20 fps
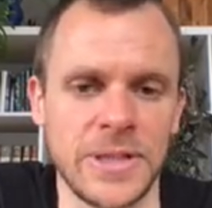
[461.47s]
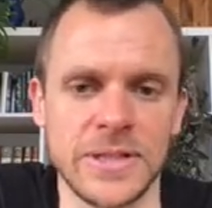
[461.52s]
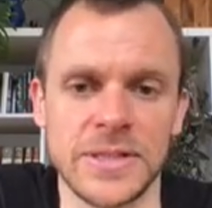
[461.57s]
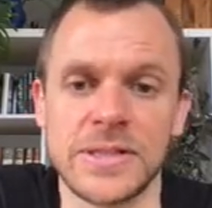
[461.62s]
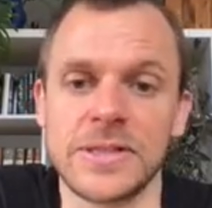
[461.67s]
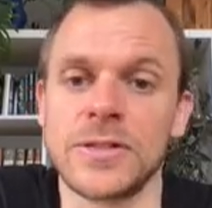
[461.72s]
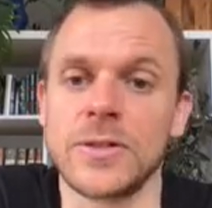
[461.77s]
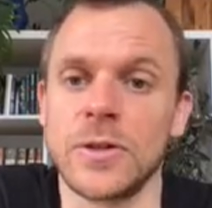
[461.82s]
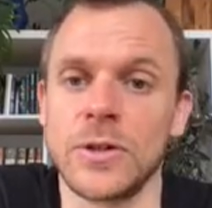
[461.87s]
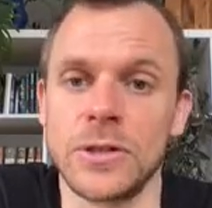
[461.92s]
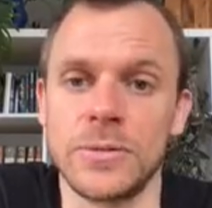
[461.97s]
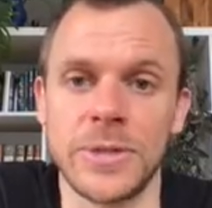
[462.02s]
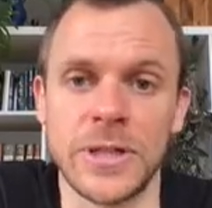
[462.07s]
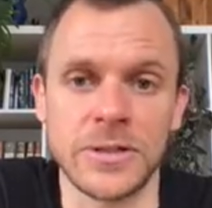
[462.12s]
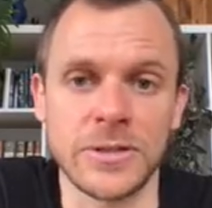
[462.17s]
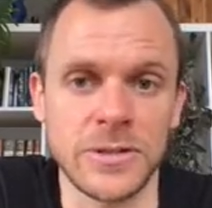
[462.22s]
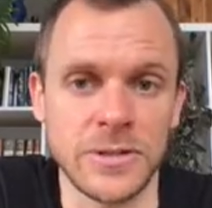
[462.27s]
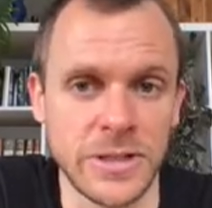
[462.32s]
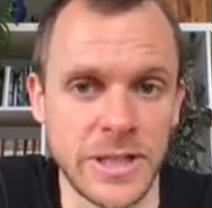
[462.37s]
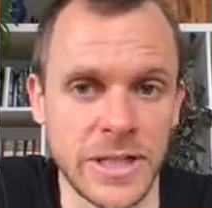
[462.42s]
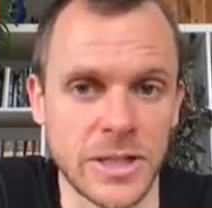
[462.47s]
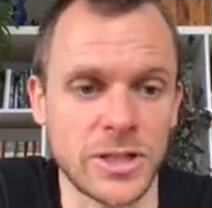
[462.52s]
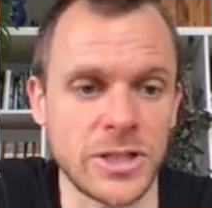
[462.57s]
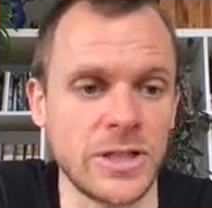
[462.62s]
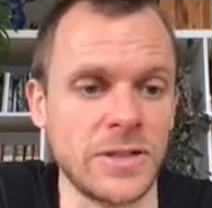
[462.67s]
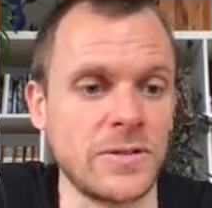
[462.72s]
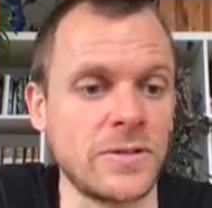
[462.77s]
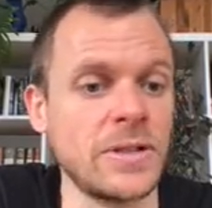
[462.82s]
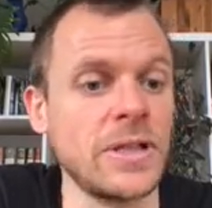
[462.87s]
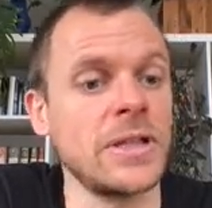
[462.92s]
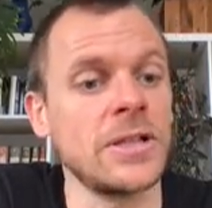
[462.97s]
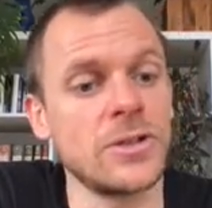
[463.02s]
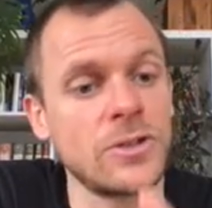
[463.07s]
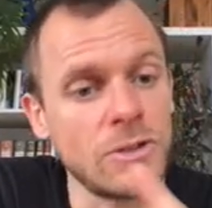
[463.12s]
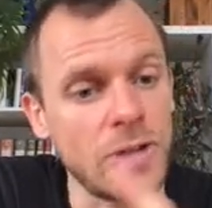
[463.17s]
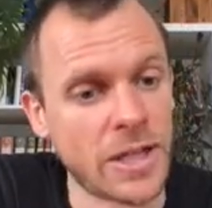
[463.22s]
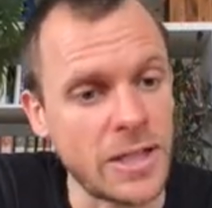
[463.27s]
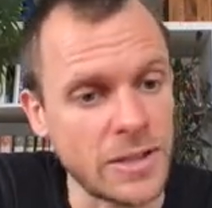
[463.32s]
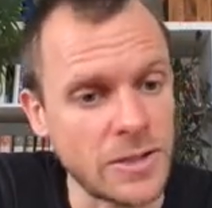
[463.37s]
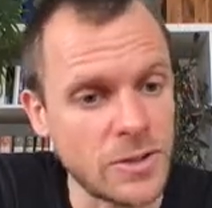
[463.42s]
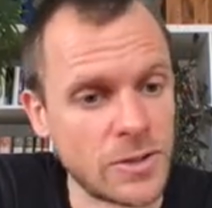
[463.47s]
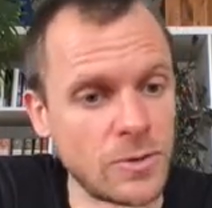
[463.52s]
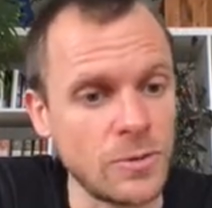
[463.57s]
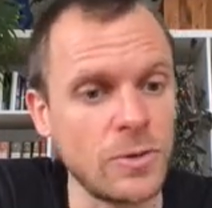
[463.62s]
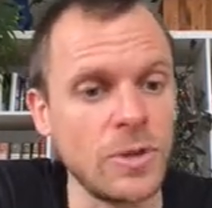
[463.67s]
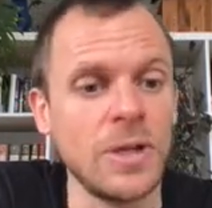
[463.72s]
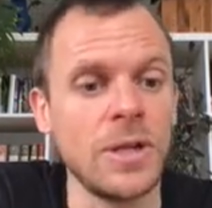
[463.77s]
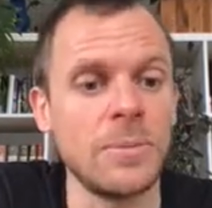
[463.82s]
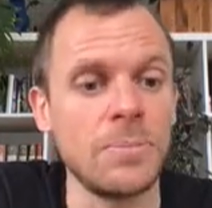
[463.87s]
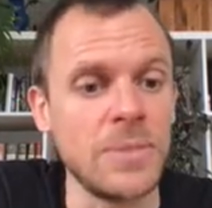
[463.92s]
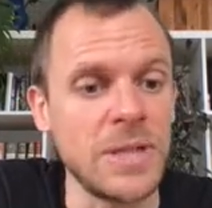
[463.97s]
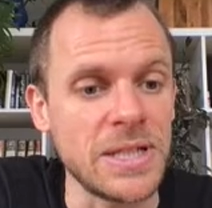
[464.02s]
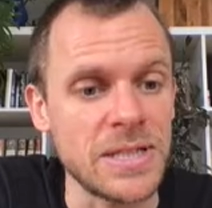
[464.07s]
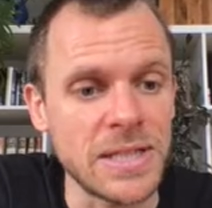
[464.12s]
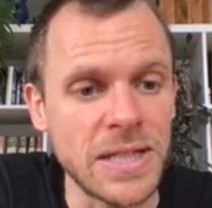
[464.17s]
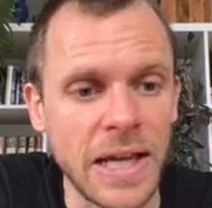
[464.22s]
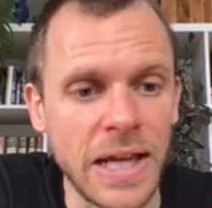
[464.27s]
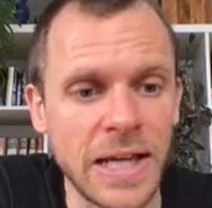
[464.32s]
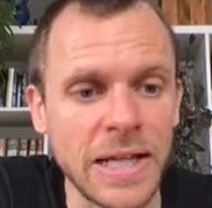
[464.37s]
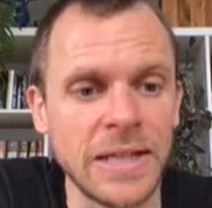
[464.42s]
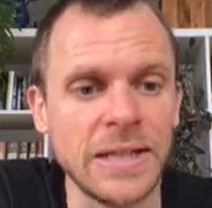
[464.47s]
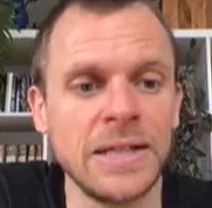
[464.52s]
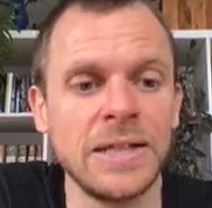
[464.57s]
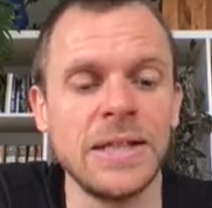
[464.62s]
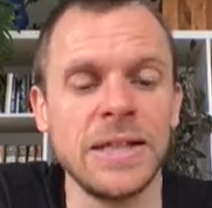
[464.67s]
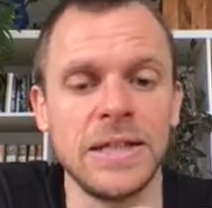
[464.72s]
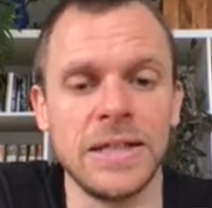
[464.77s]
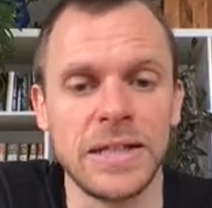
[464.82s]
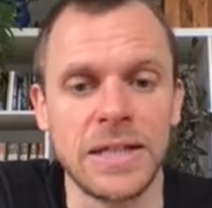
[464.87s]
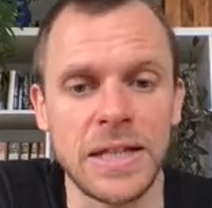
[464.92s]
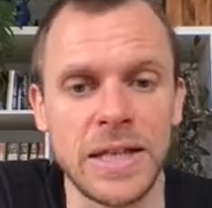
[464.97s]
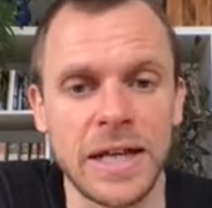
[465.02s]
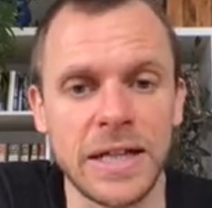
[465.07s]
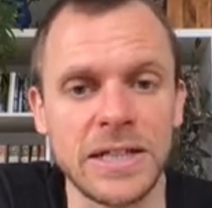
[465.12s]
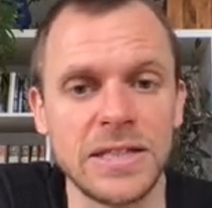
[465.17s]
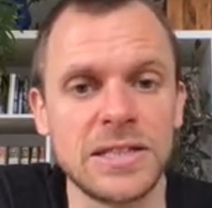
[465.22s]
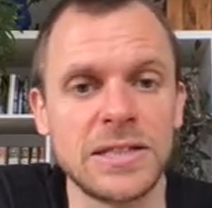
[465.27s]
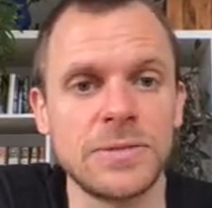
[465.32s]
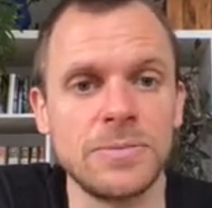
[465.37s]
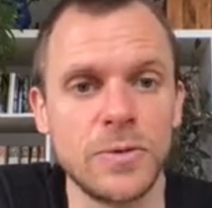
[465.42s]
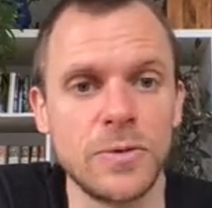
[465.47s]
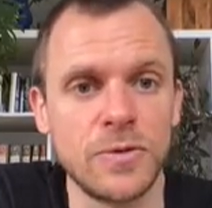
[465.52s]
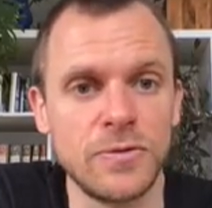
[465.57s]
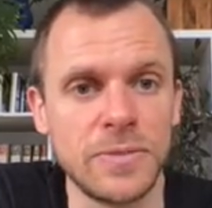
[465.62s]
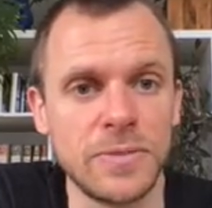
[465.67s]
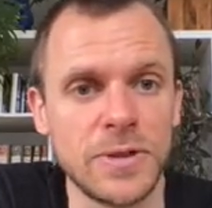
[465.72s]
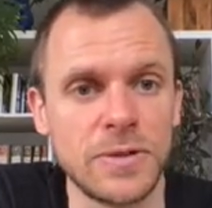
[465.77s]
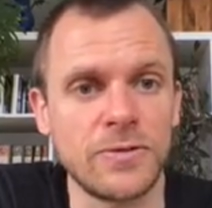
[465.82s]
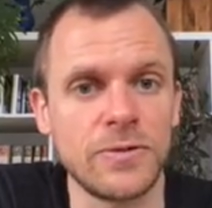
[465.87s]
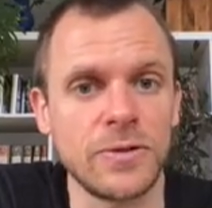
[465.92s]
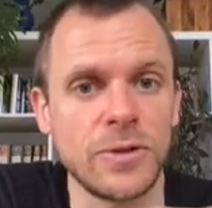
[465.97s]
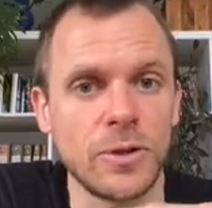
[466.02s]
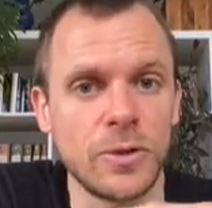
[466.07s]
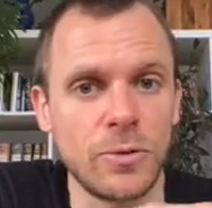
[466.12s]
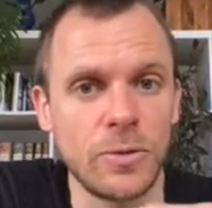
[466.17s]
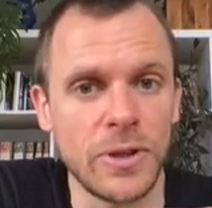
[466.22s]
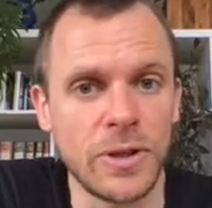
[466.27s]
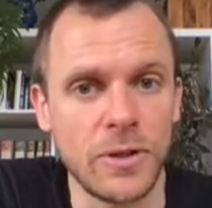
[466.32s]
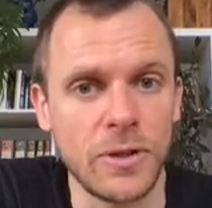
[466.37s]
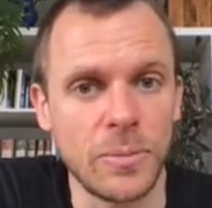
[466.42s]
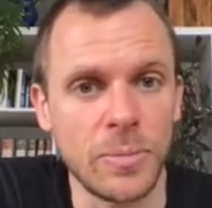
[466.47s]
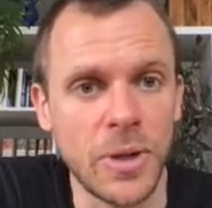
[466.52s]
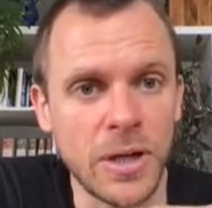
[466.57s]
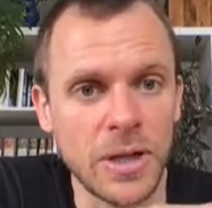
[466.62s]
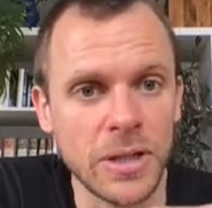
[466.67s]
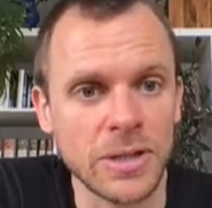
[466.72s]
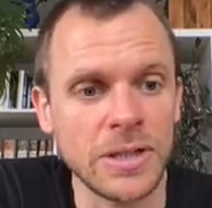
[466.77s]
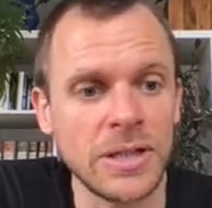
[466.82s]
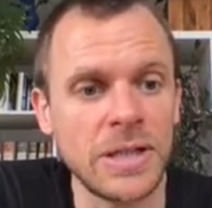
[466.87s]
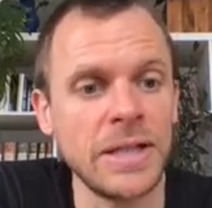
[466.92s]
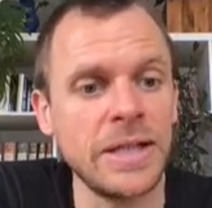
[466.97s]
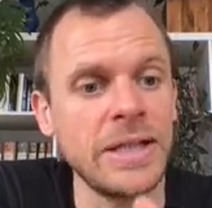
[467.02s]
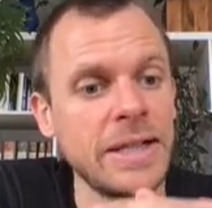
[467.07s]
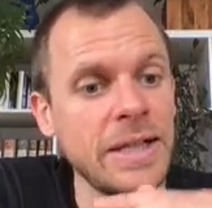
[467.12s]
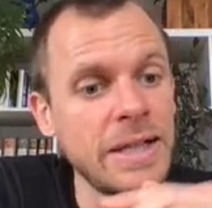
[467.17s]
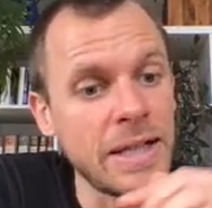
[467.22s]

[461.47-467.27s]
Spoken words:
This is all about connection, trying to maintain a nice movement flow with your partner.